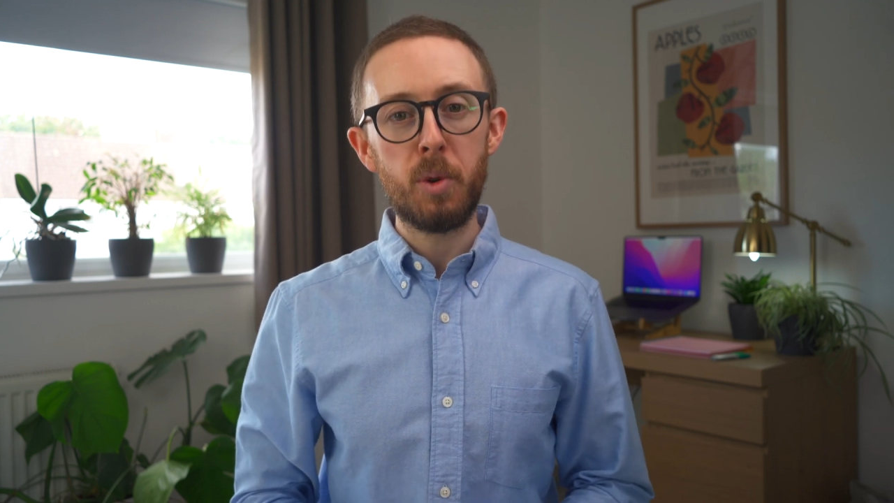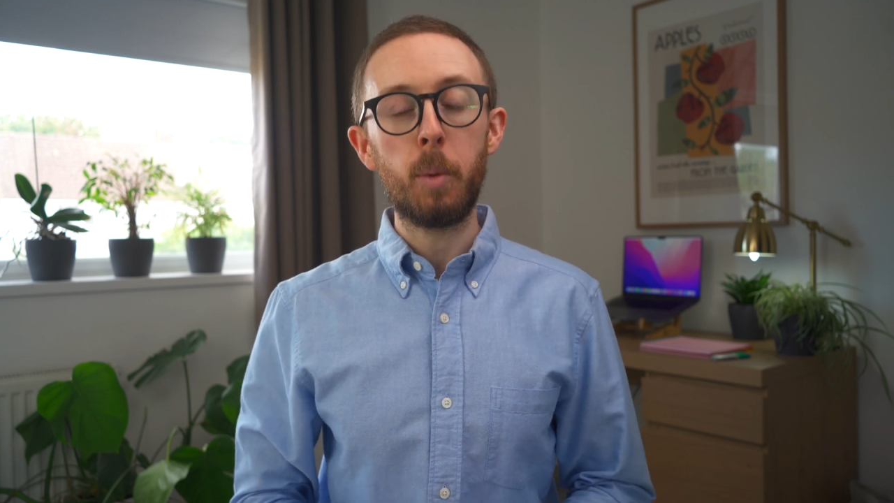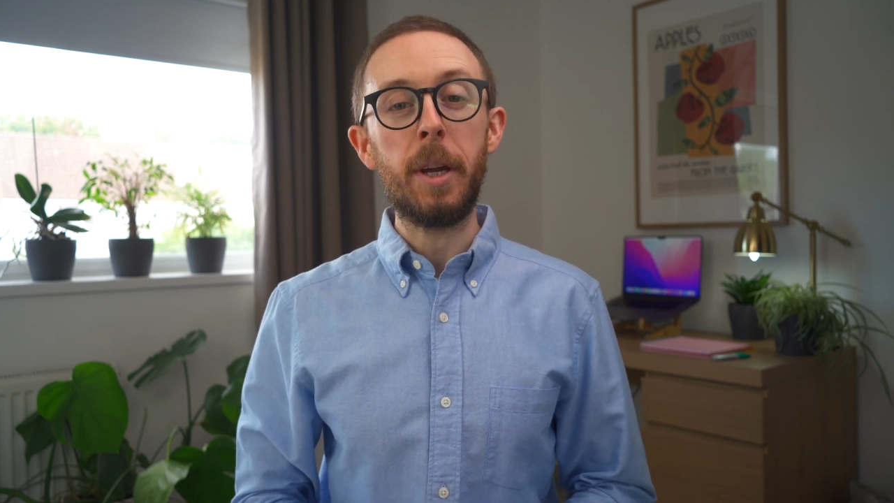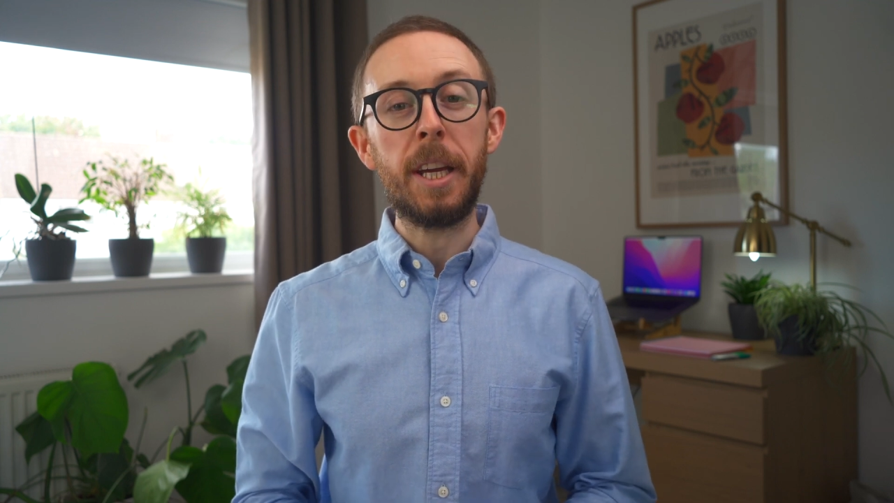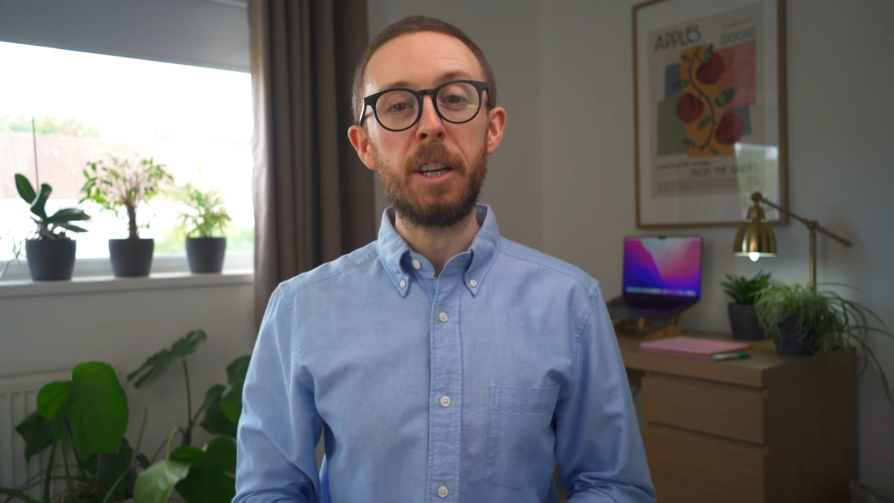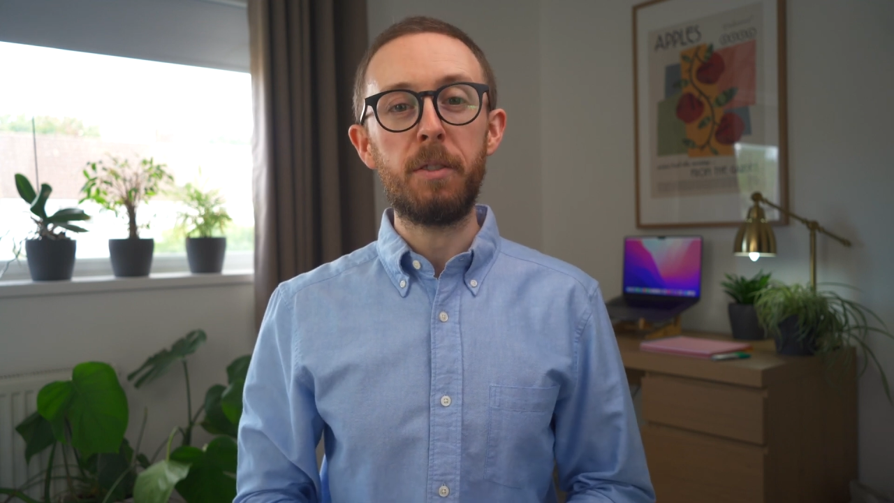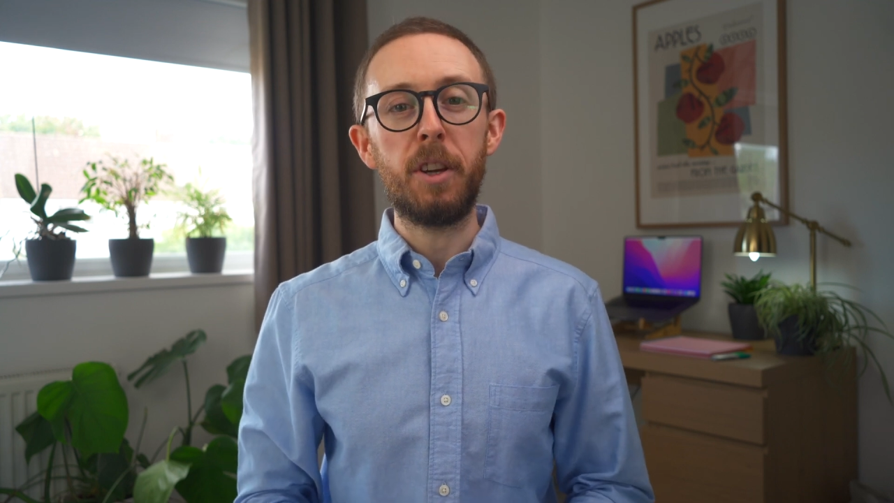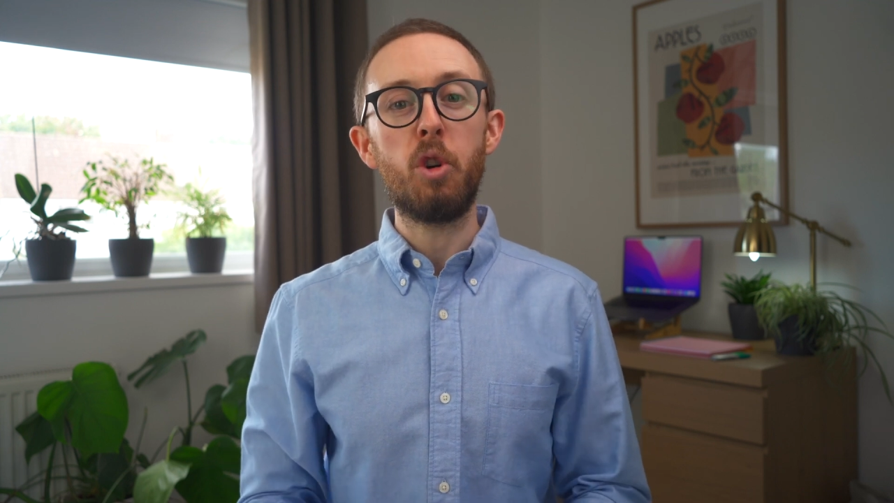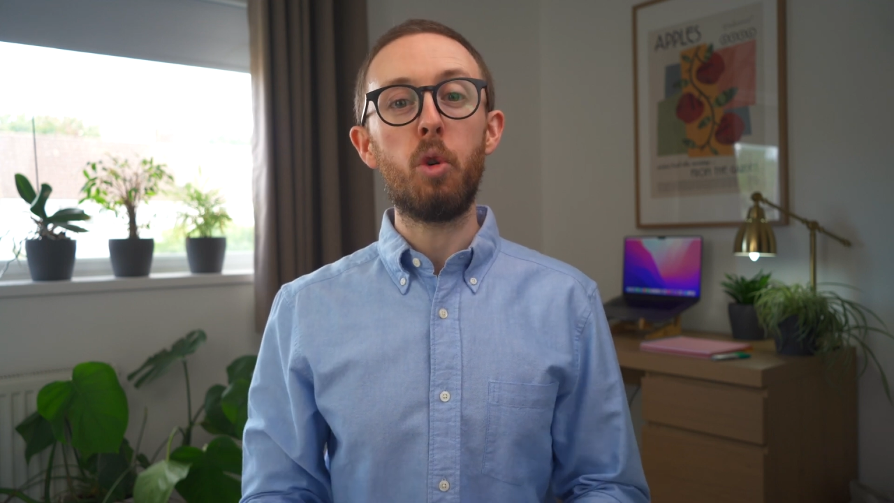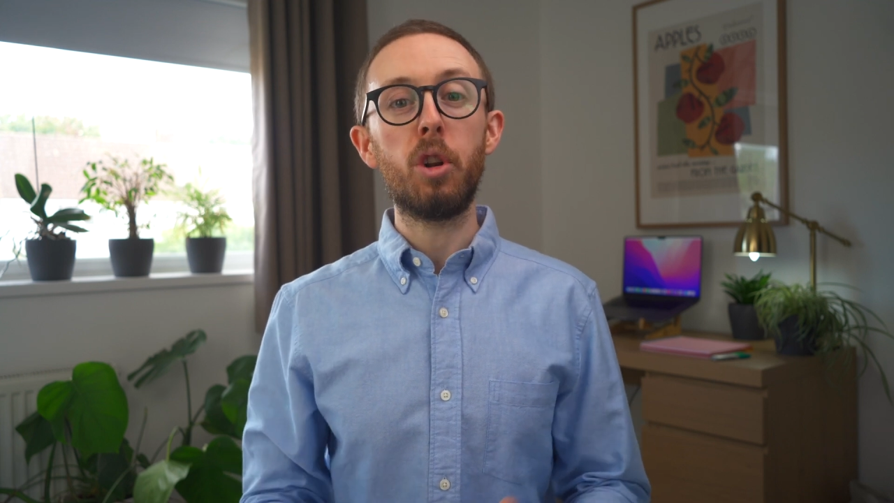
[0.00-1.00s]
will mean for
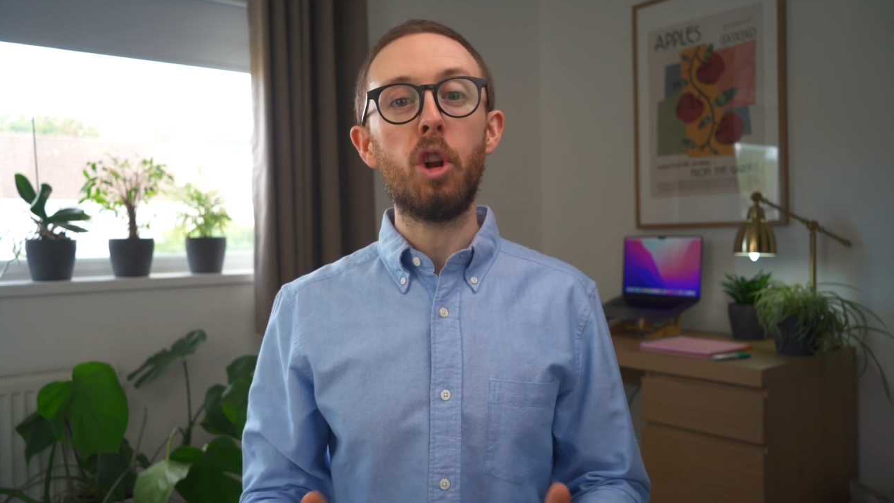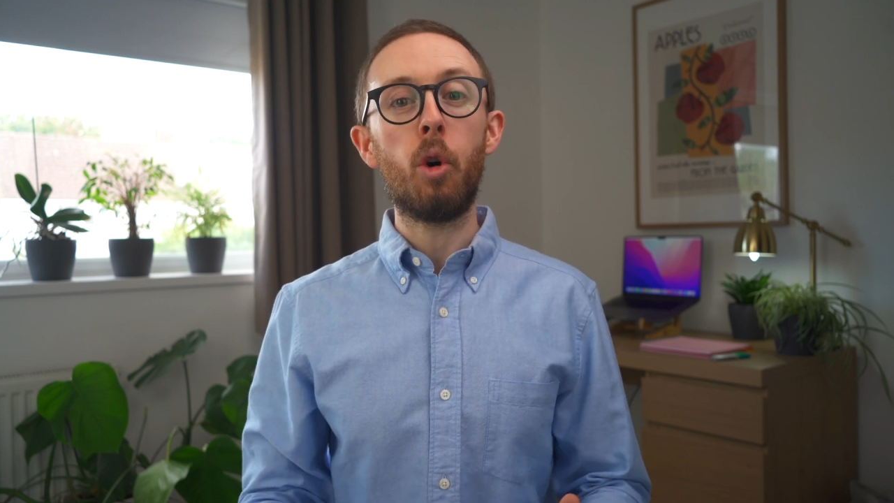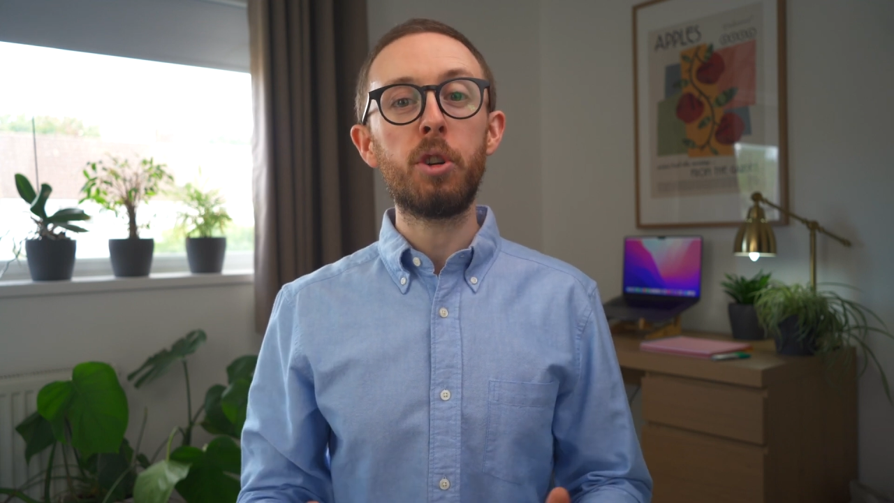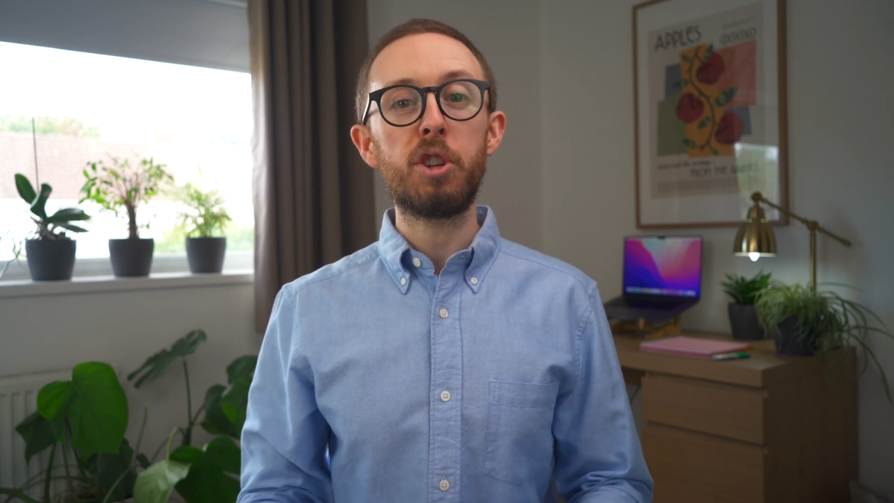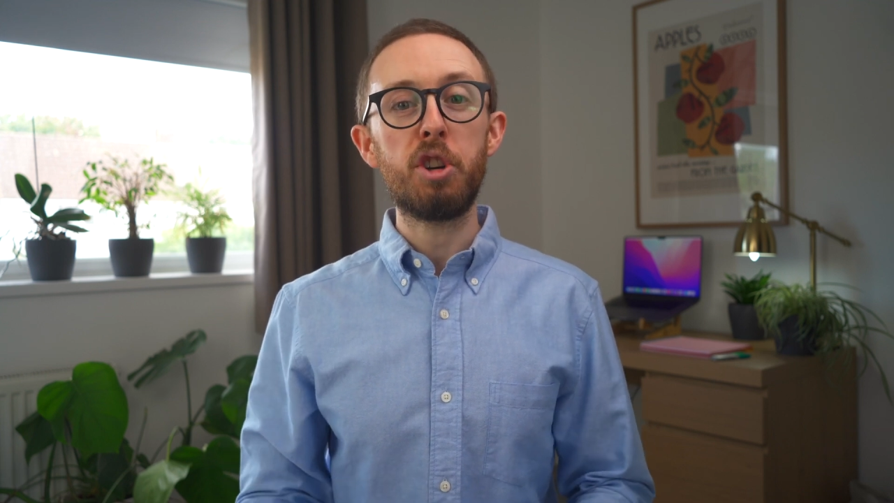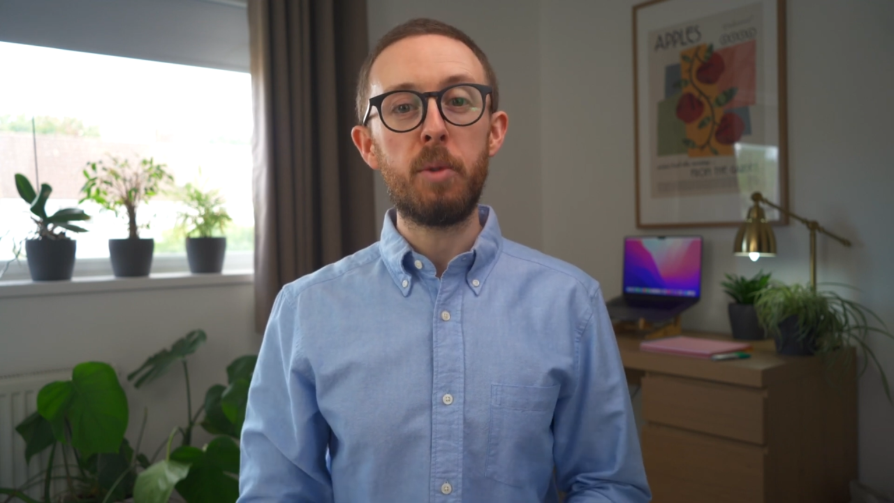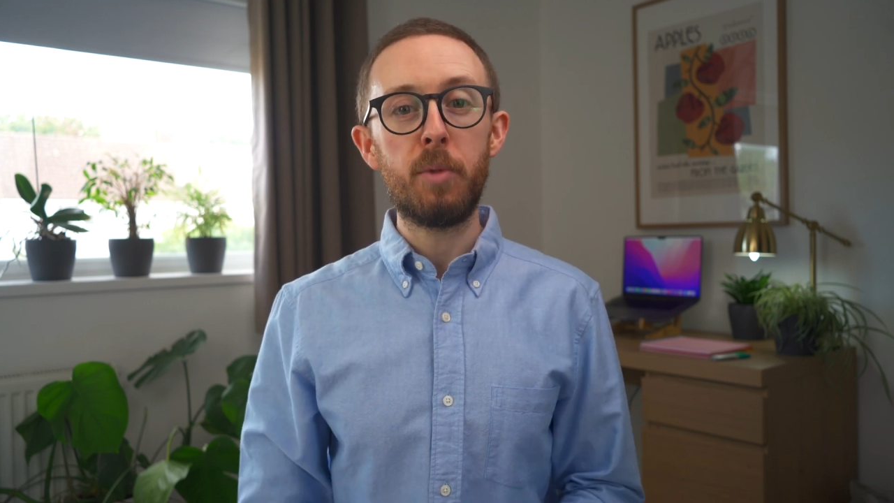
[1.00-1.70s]
your long-term